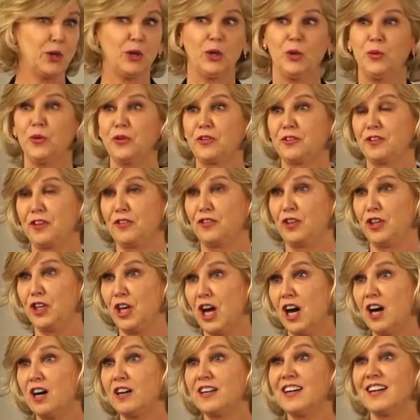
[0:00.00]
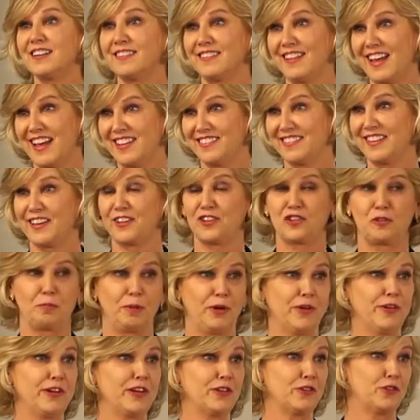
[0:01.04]
who was this young, less
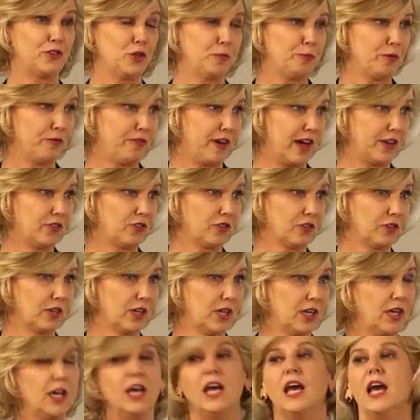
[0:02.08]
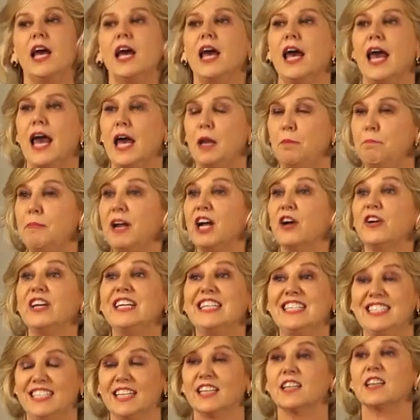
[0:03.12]
experienced supervisor. And Mary
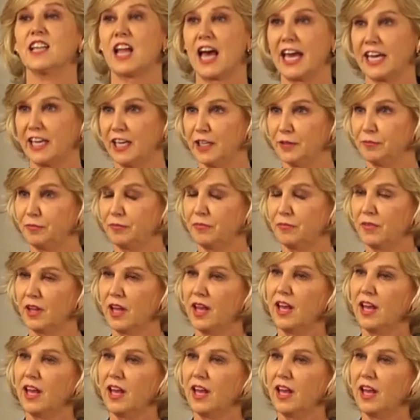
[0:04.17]
didn't like it.